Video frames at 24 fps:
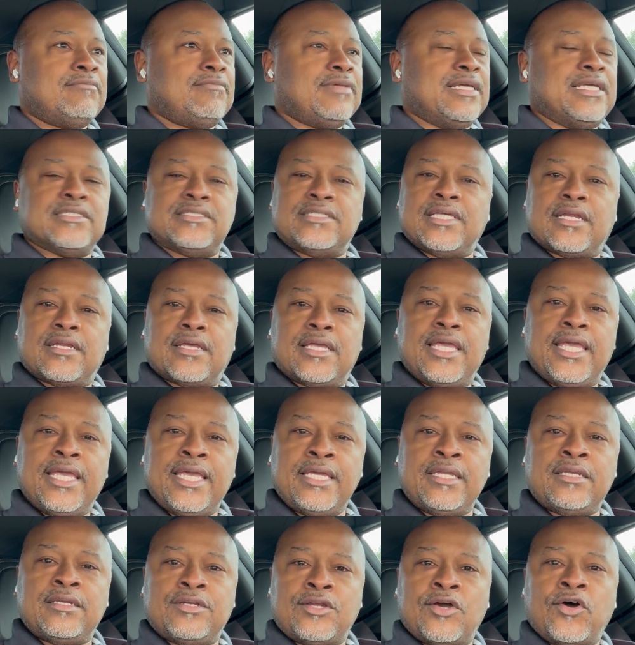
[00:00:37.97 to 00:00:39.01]
is that a
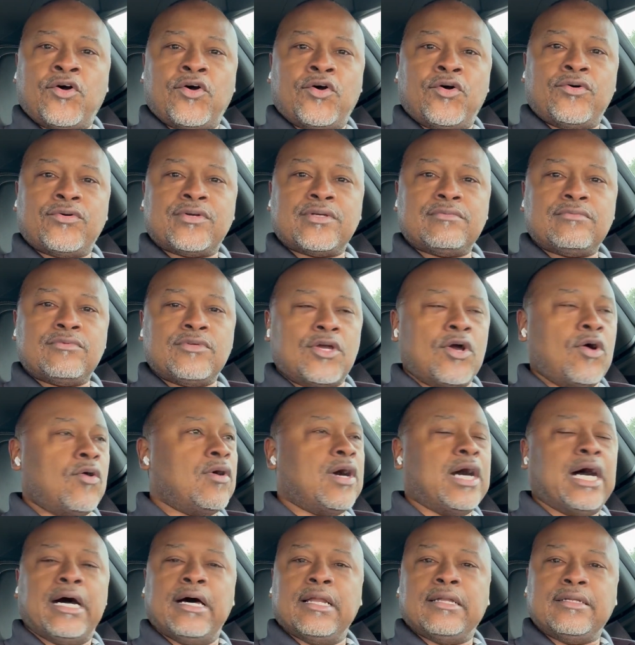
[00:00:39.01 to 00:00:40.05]
hit dog gon'
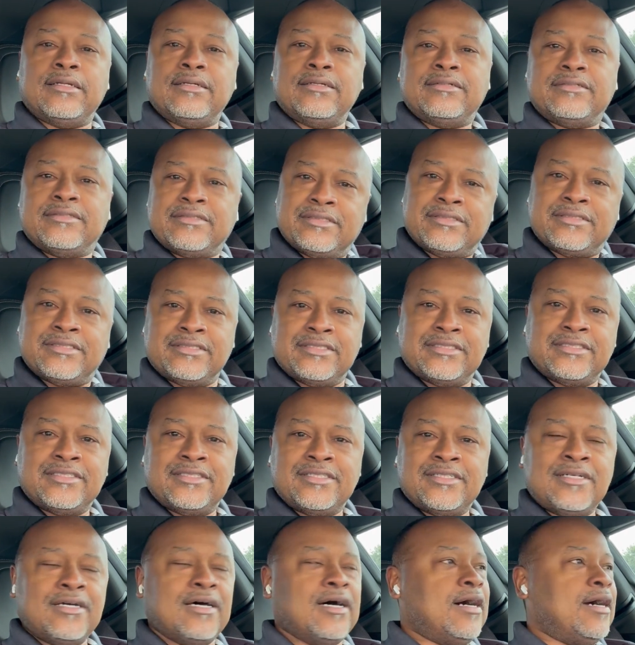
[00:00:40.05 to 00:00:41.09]
holler.
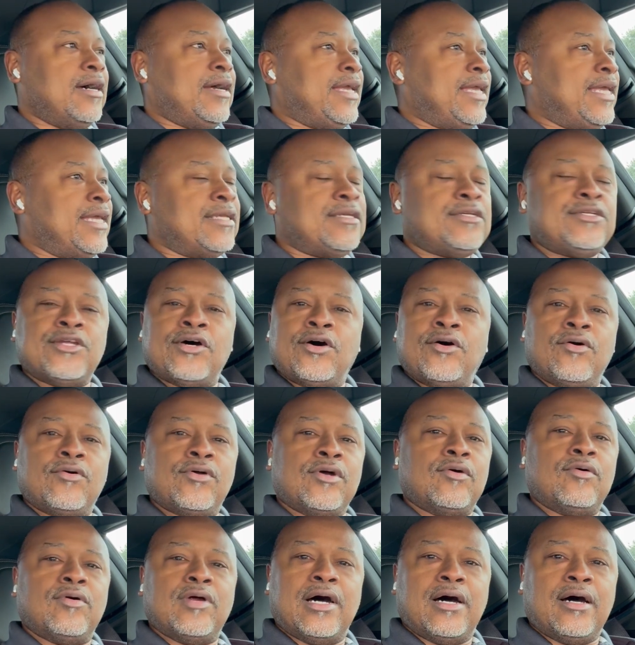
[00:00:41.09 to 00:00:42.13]
A hit dog
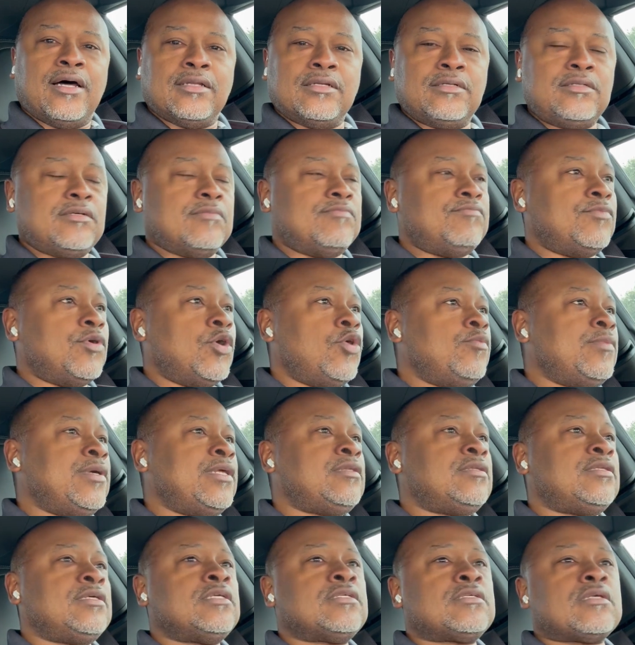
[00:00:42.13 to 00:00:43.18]
gon' holler. The
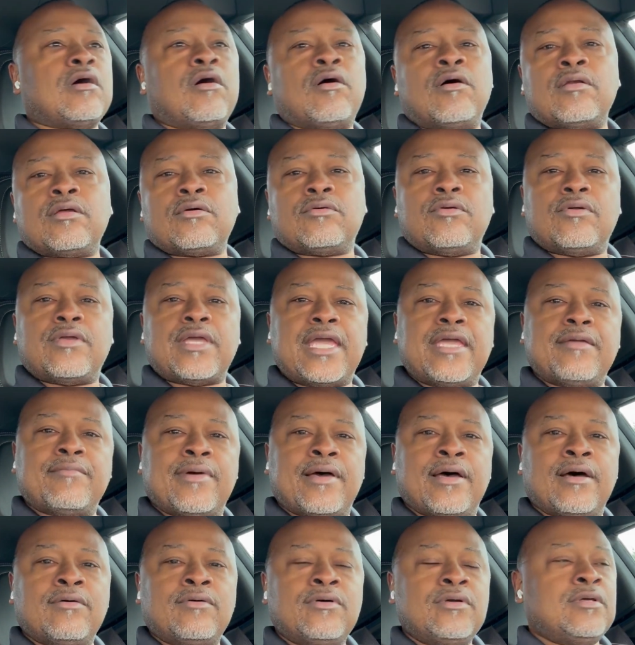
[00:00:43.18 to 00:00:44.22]
moment this article came
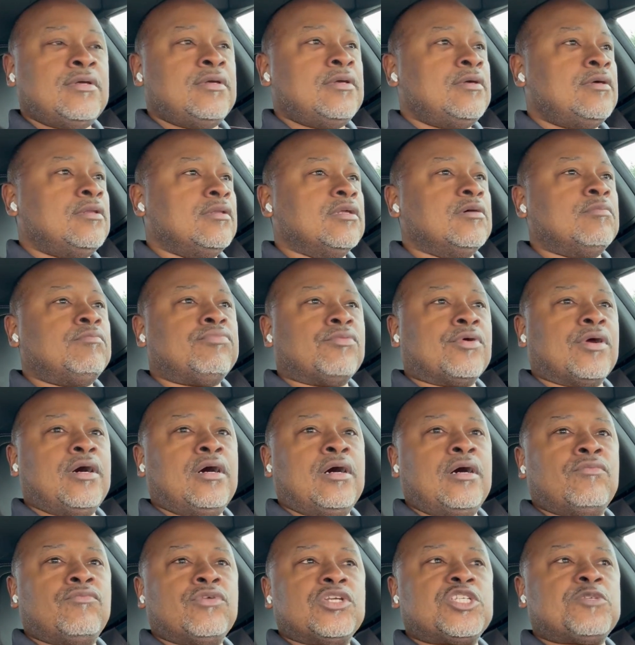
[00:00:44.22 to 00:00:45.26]
out,
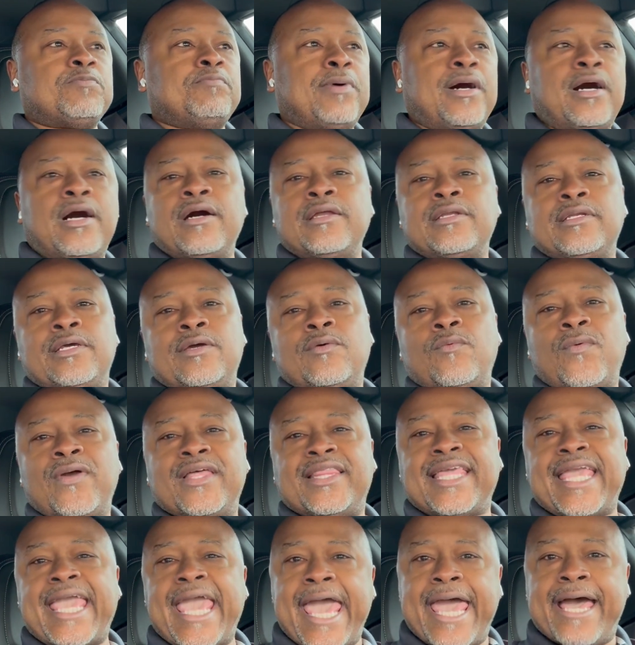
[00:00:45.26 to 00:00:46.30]
LeBron responded
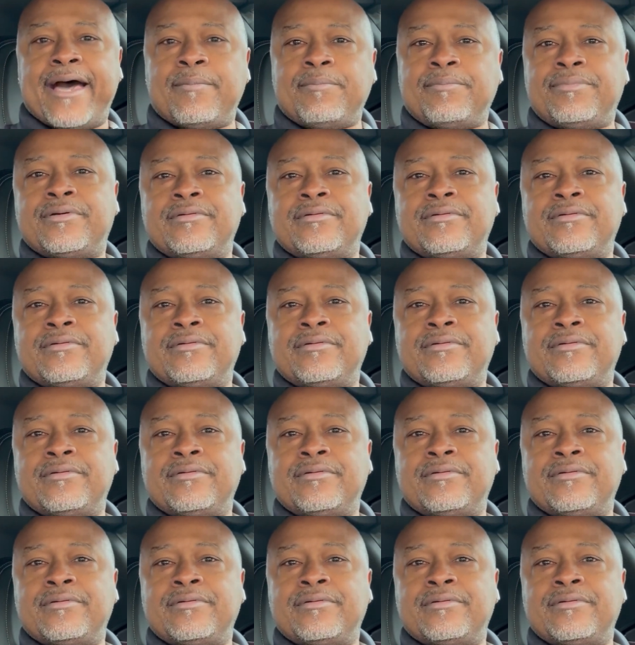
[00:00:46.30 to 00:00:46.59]
with cap.